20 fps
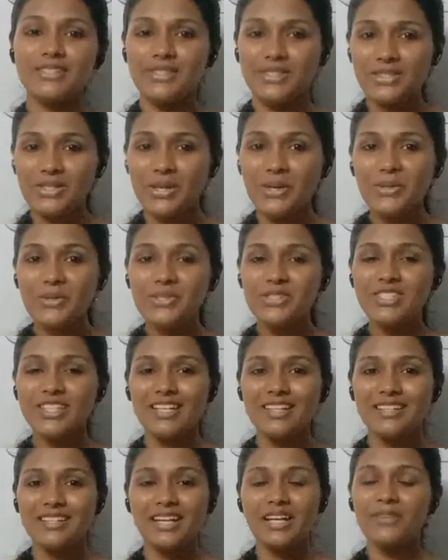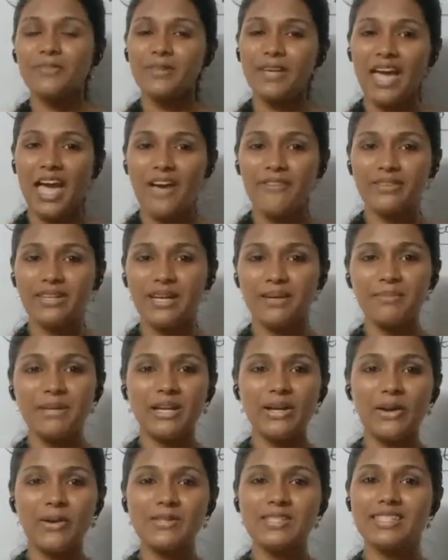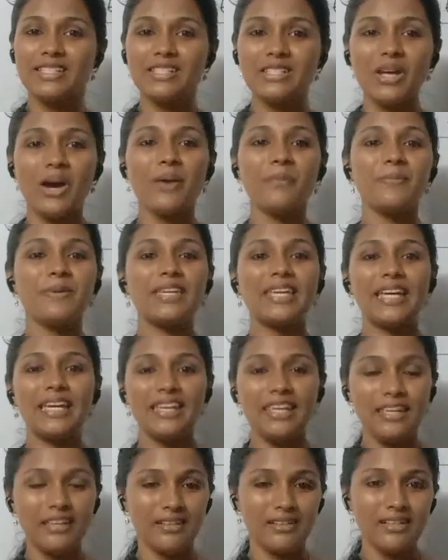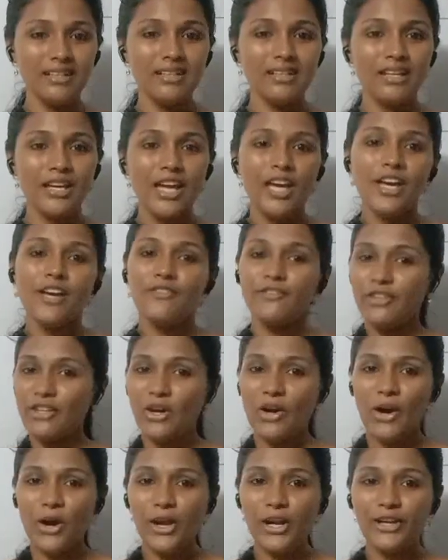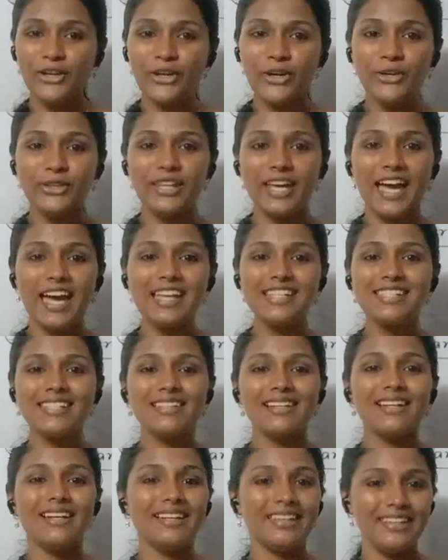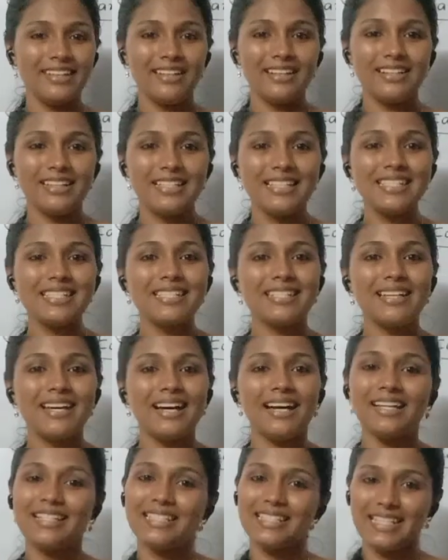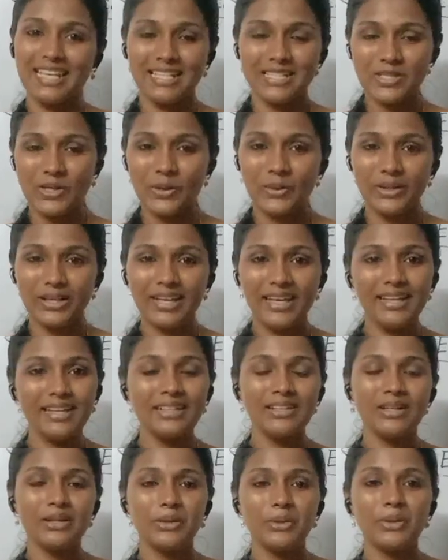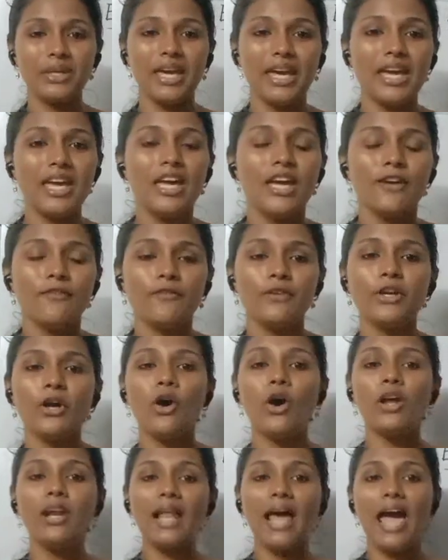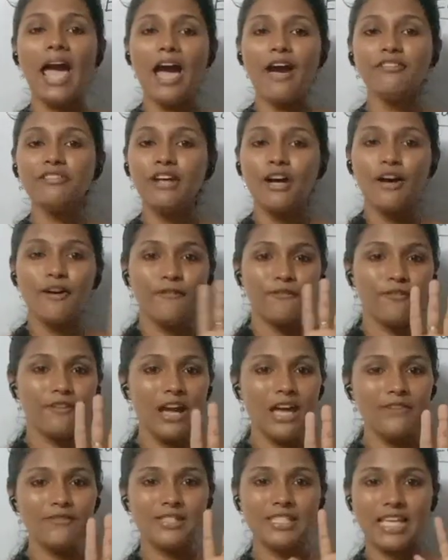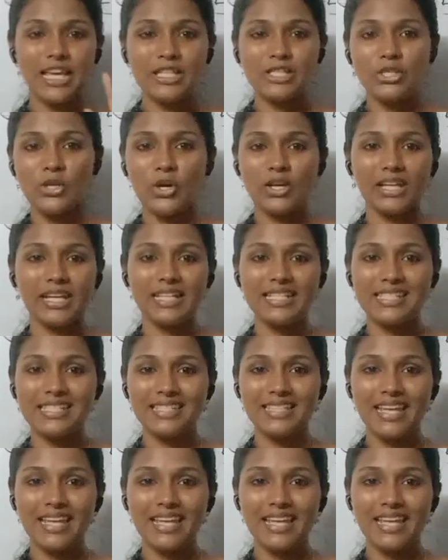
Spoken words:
So children, we have come across the topic ear. We all know that ear is a sense organ. Okay. We all have 5 sense organs.